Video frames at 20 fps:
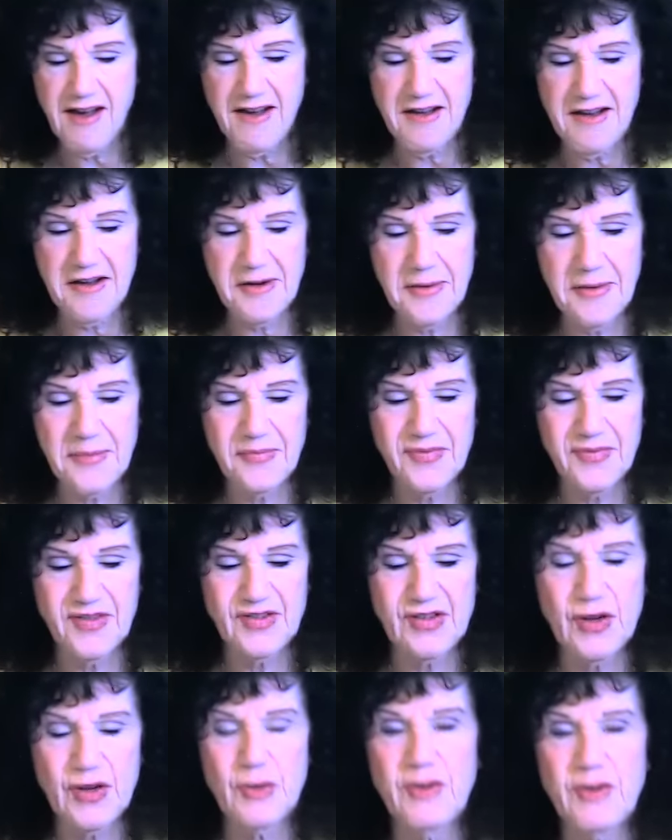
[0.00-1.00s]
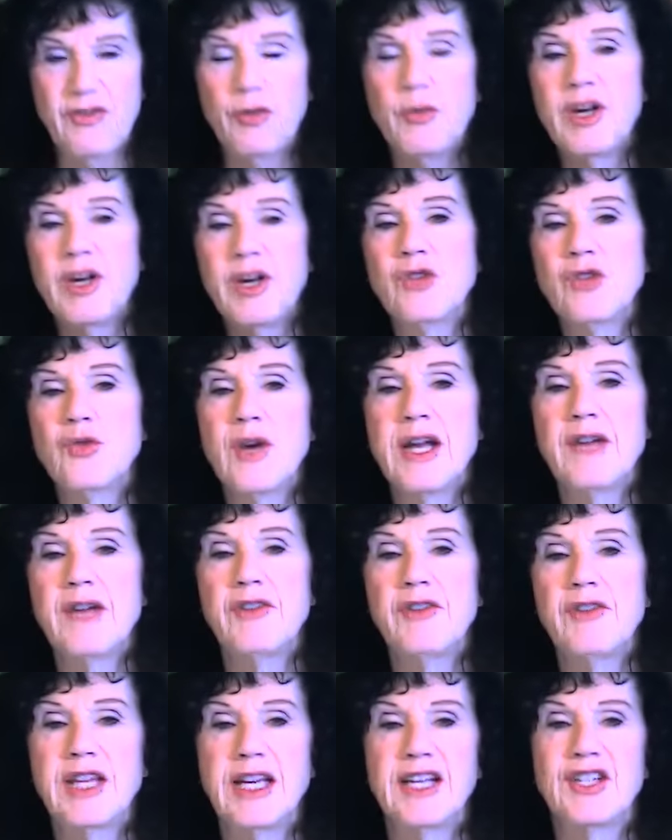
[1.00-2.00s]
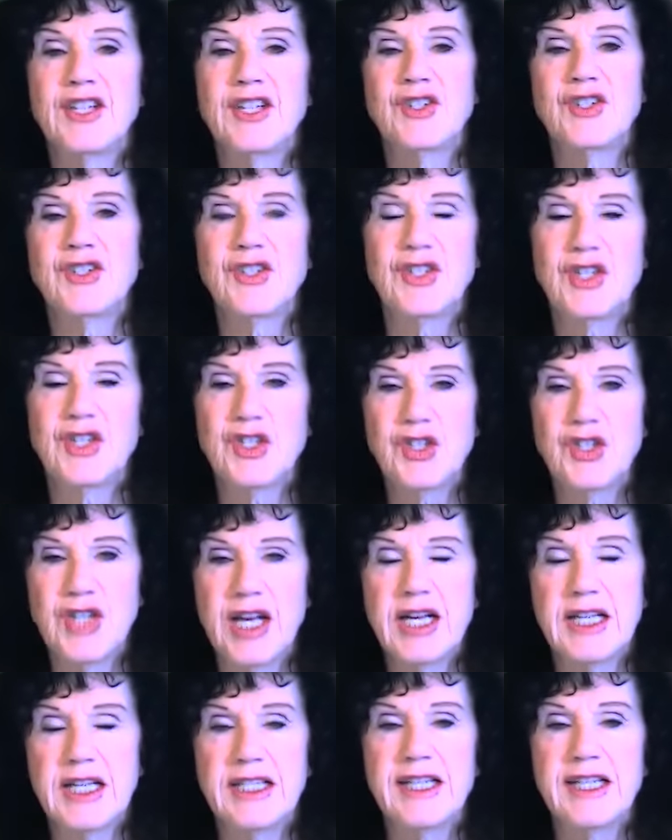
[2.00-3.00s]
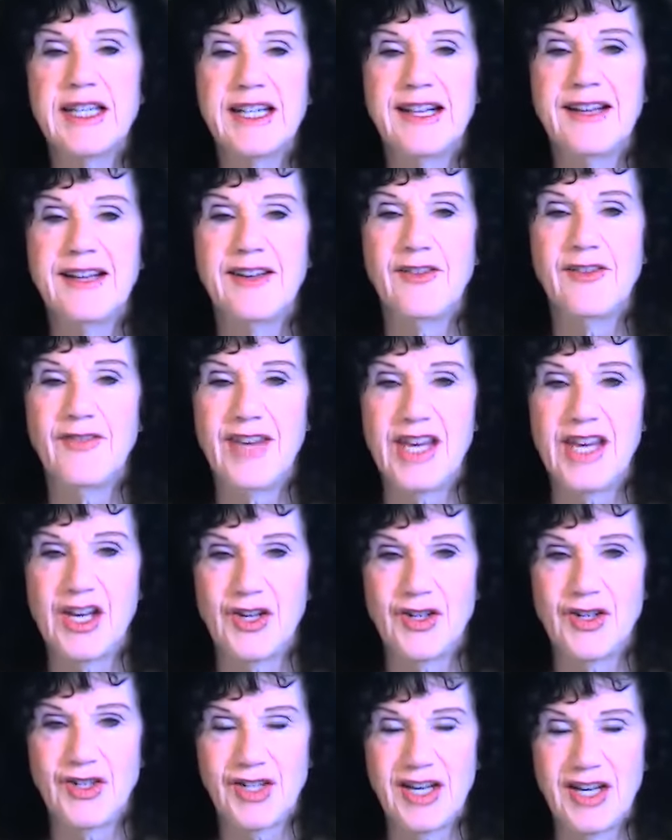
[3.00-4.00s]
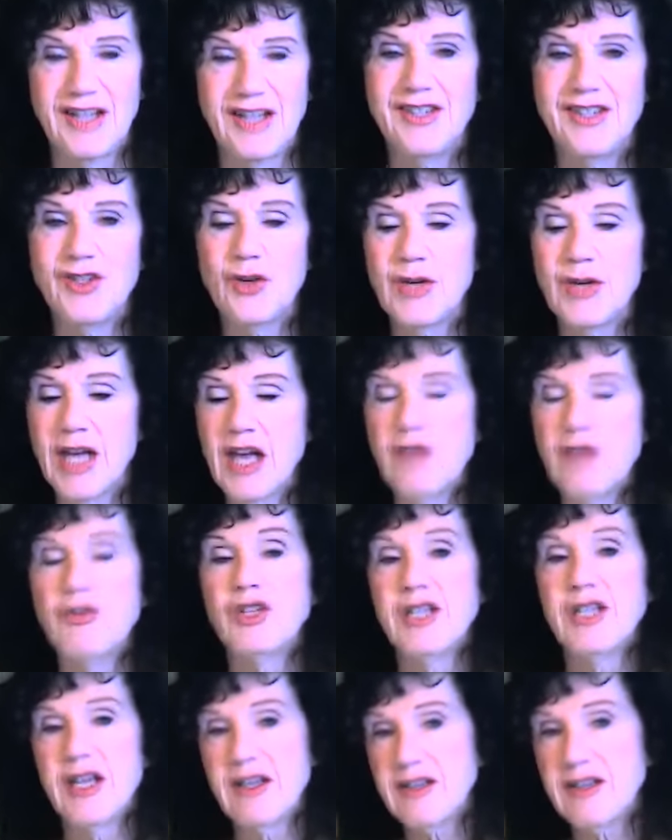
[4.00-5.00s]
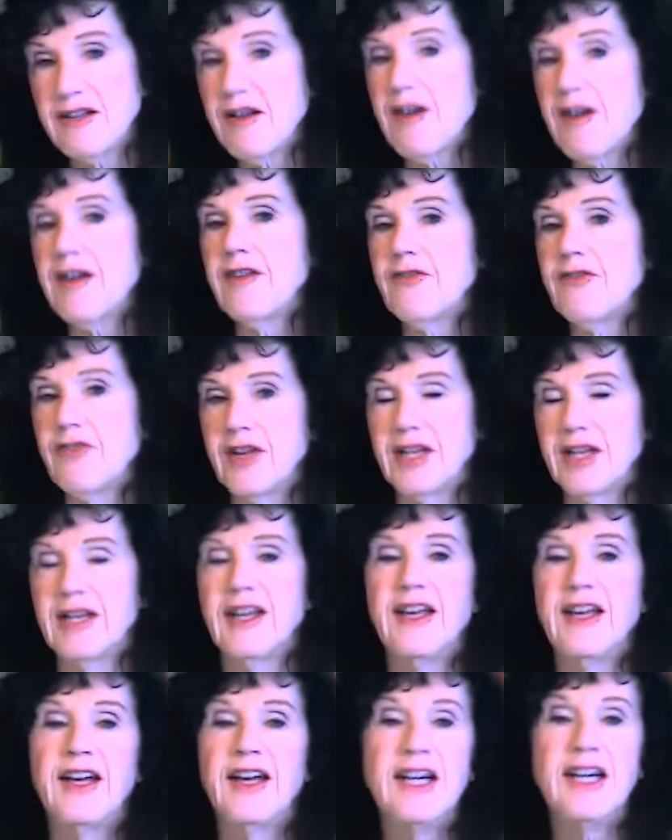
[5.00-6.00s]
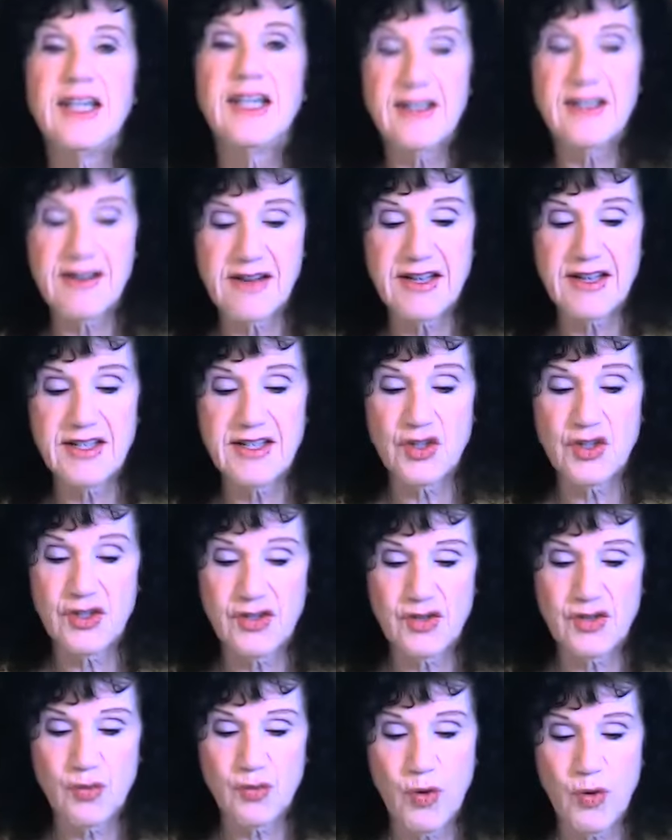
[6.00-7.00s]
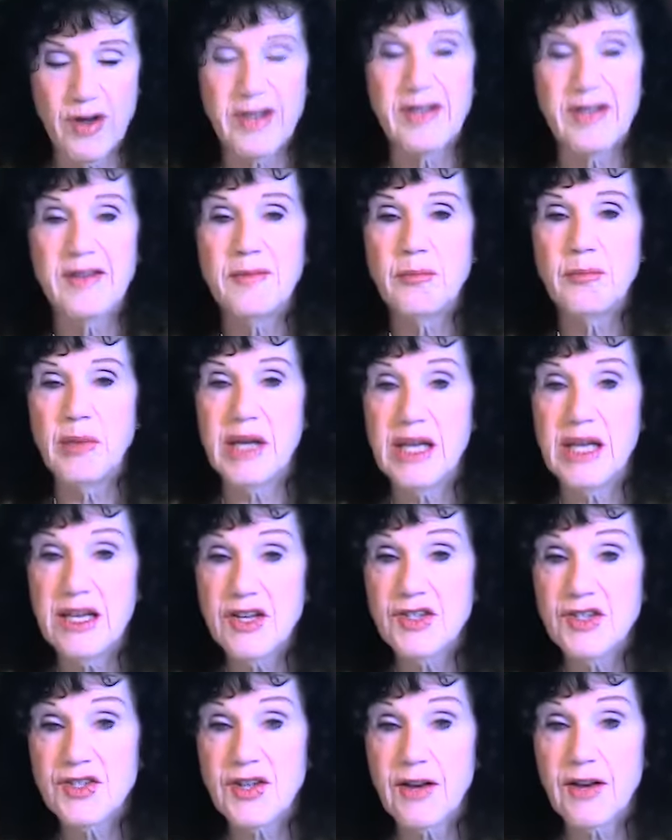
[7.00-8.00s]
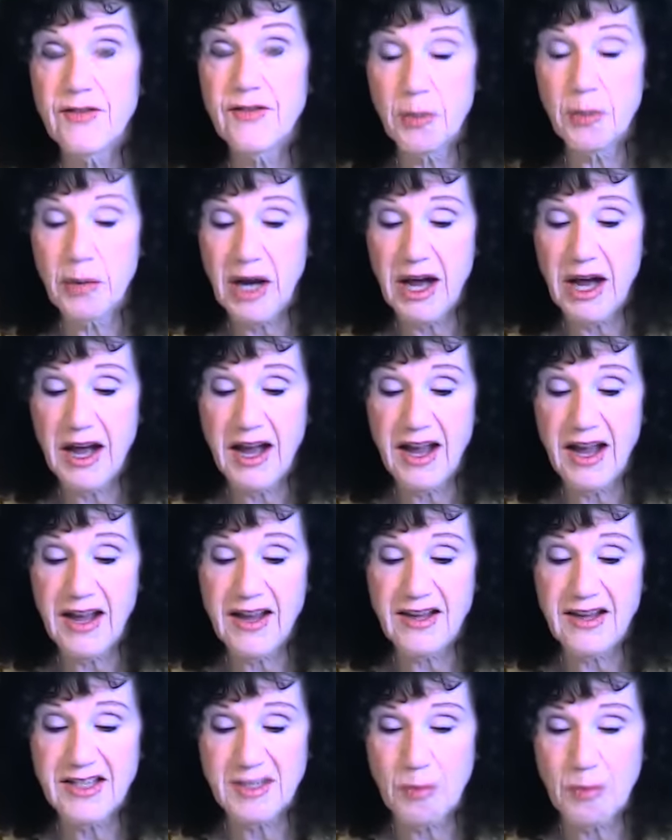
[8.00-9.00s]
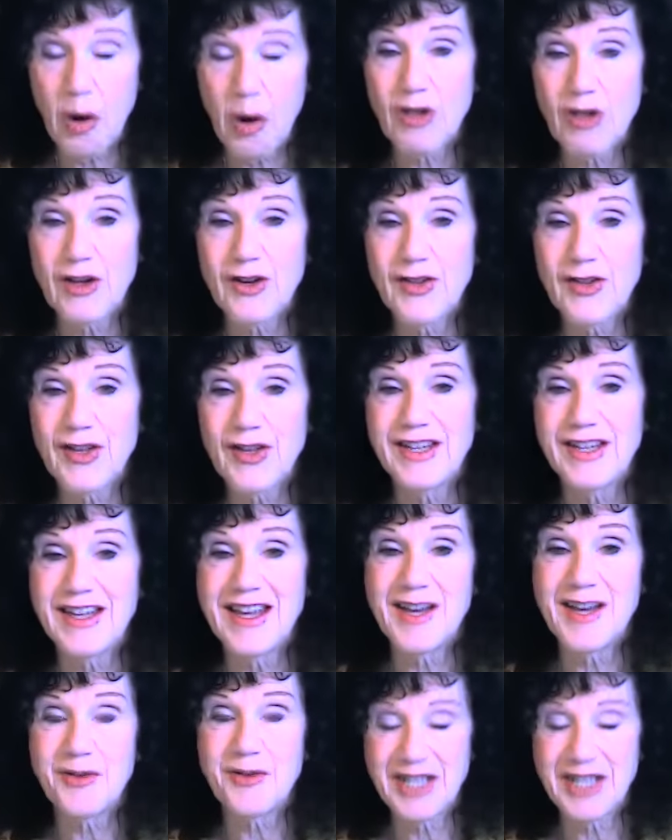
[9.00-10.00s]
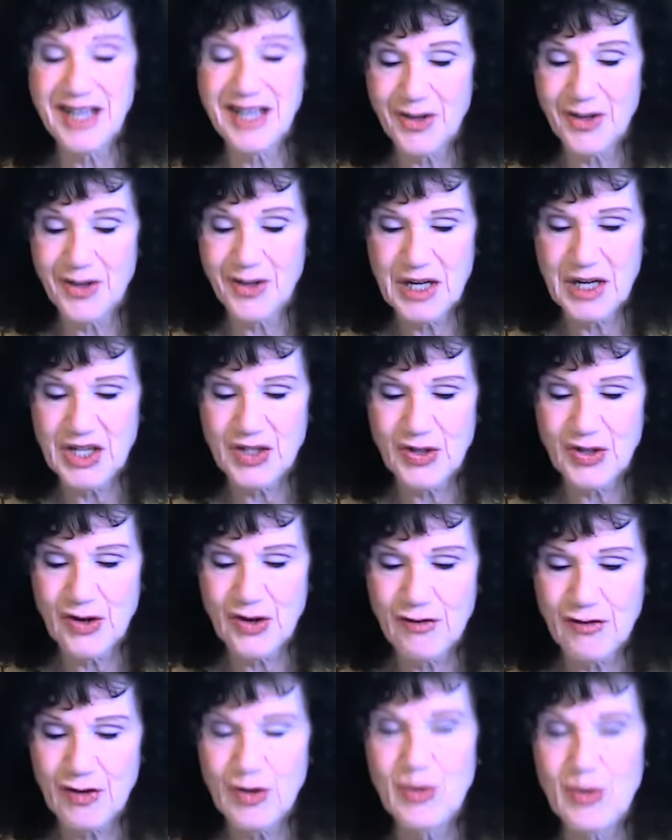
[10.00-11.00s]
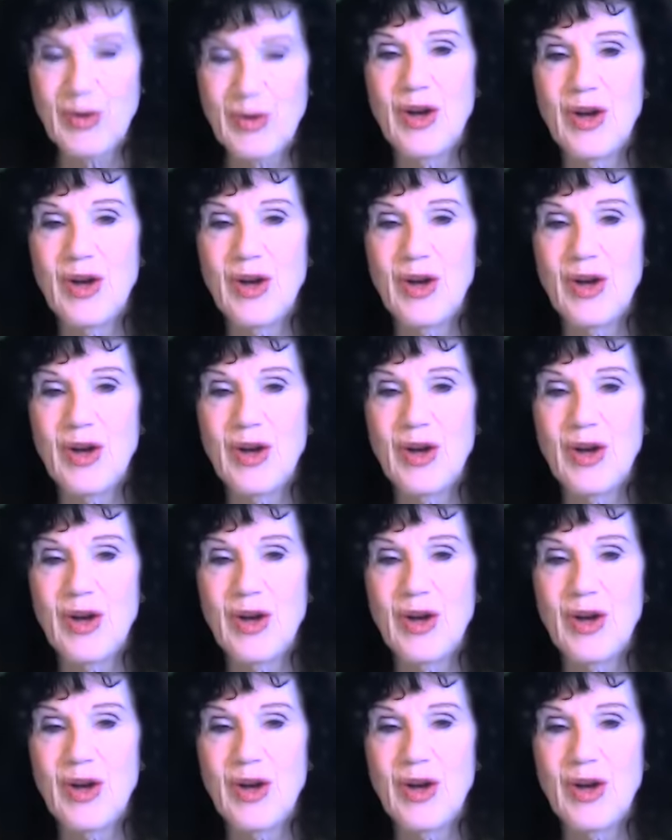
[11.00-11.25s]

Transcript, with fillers: Um, so if you want to try everything, just, just take a little of each. And it's okay to take a knife and cut just one piece of the pie, smaller than they would otherwise serve you,